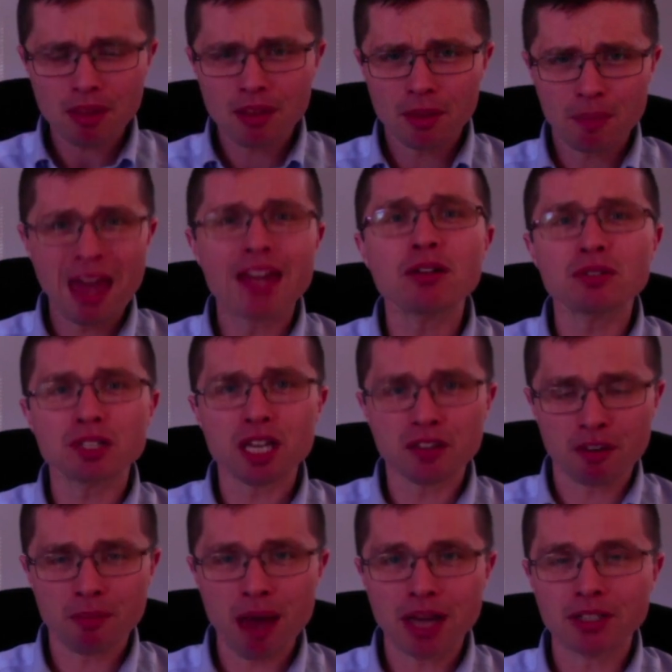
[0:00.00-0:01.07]
the penalty of
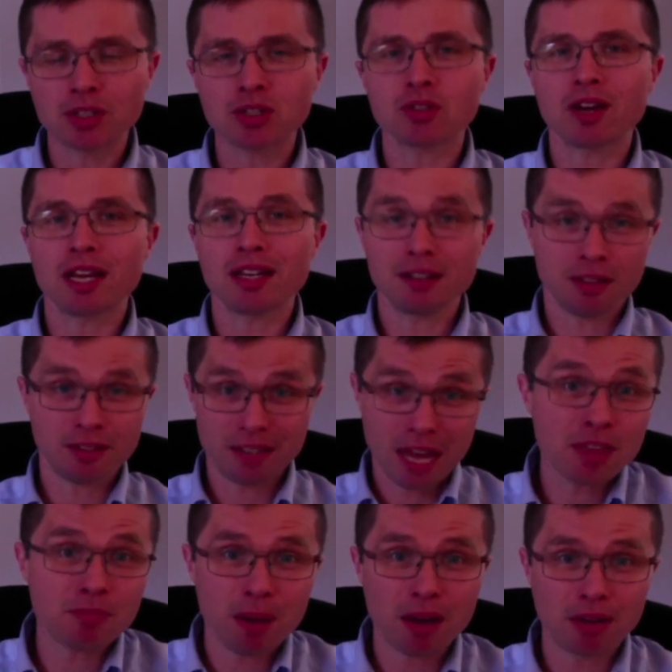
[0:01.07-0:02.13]
a magistrate, or the
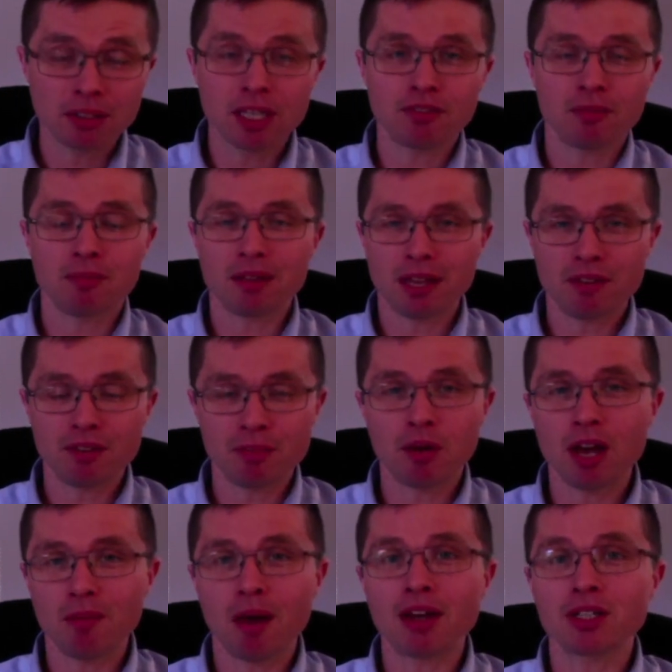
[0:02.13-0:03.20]
death penalty given by a
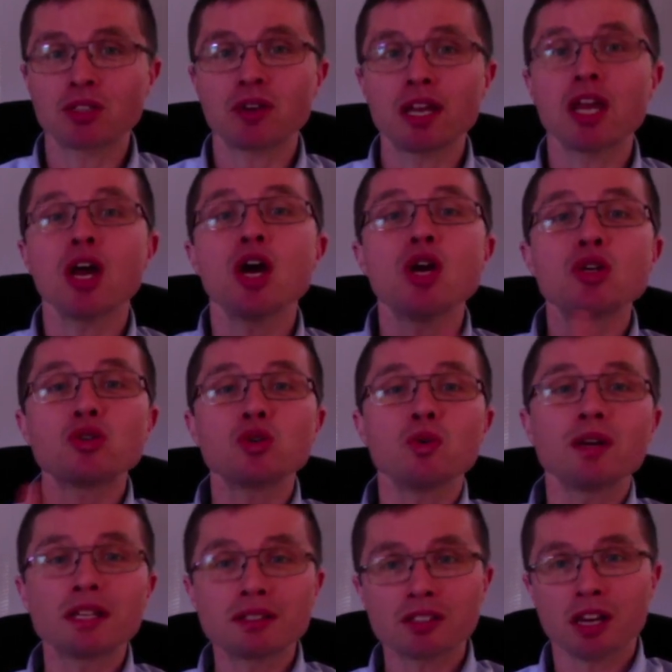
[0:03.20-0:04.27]
magistrate, to
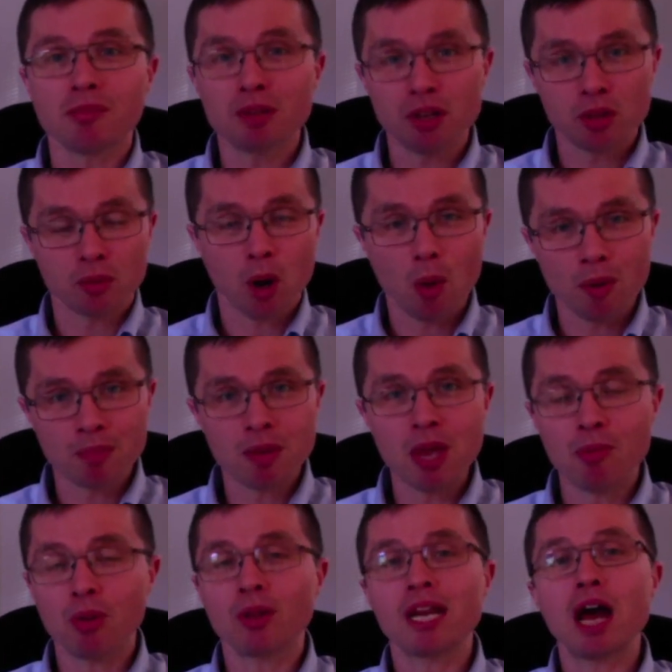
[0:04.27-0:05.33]
an assembly of the Roman
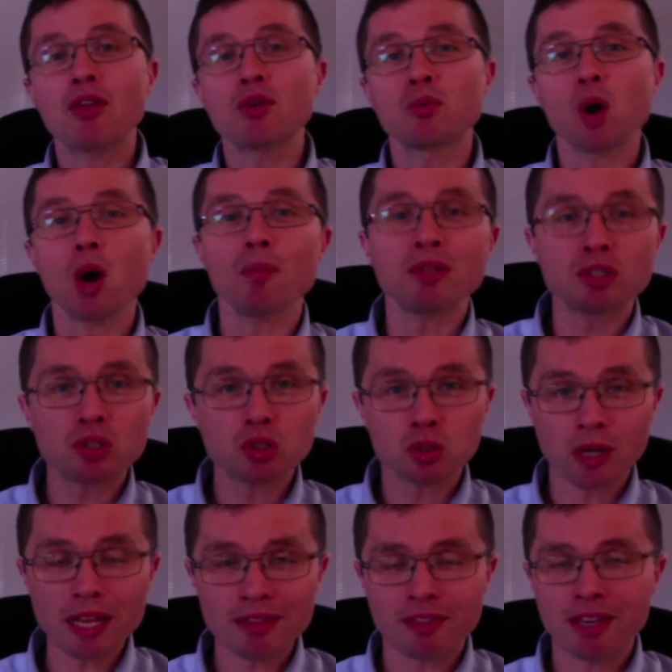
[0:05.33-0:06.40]
people, and how the Romans
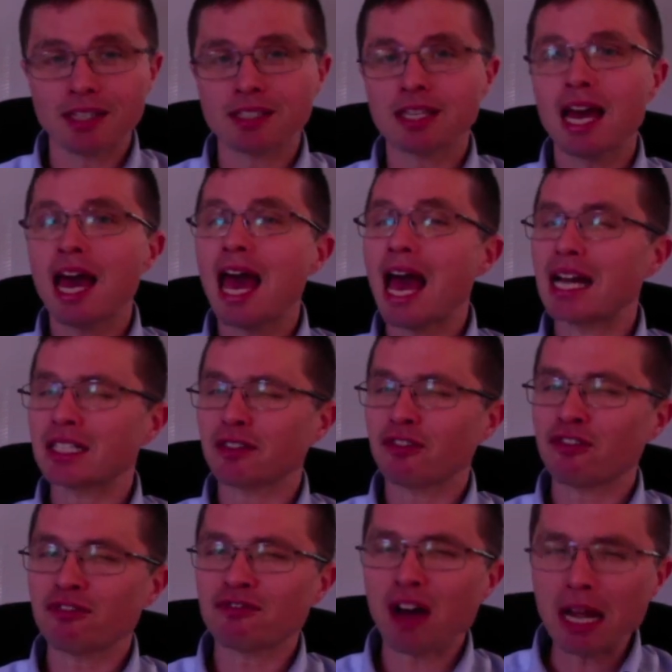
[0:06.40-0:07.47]
treat this as a
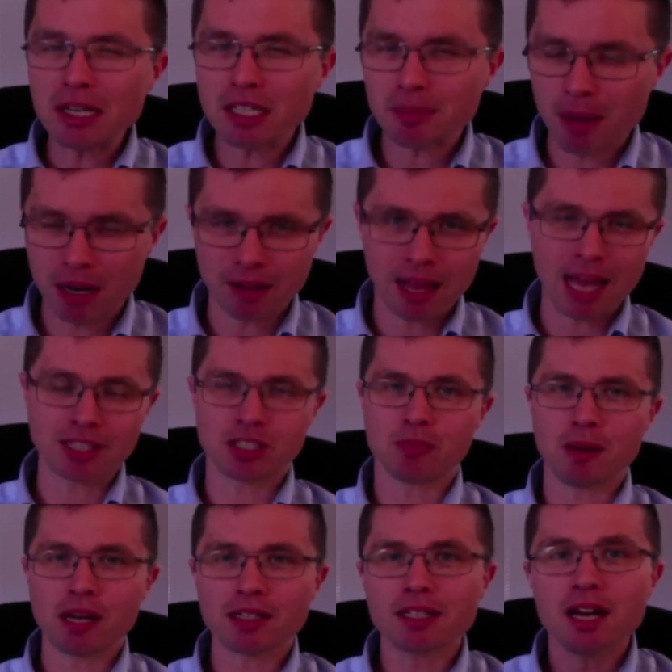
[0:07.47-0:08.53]
fundamental
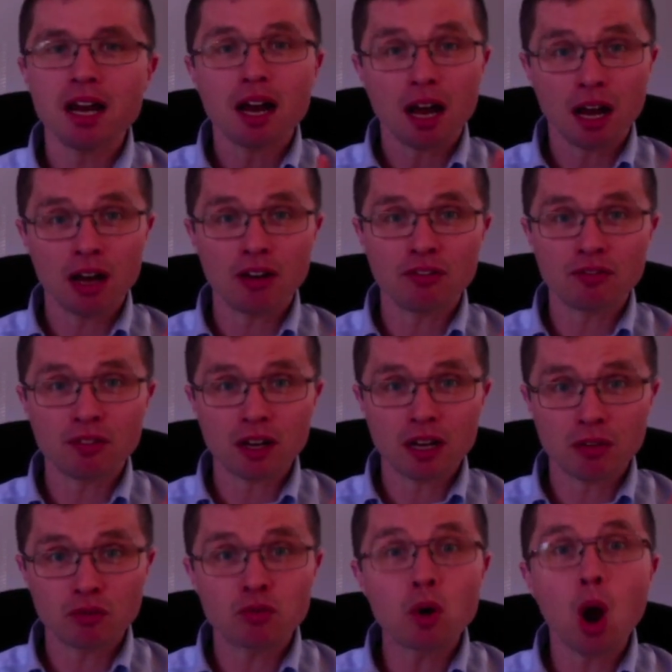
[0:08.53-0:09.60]
aspect of
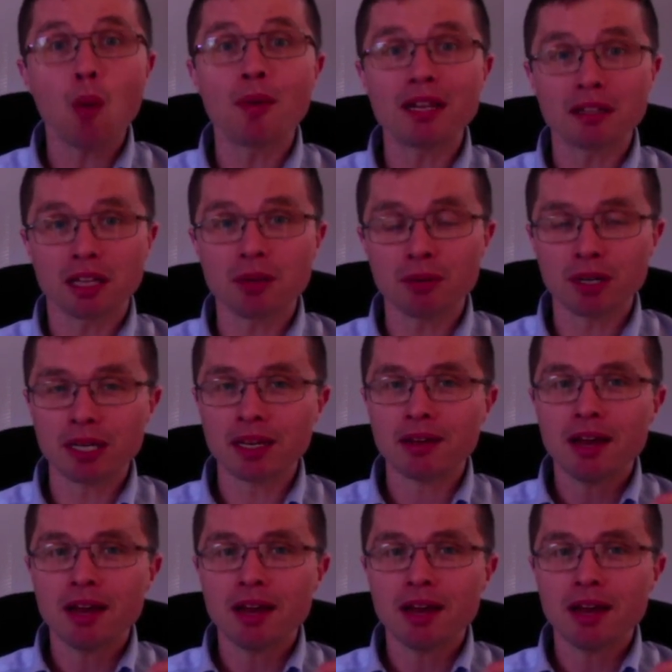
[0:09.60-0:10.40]
Roman liberty.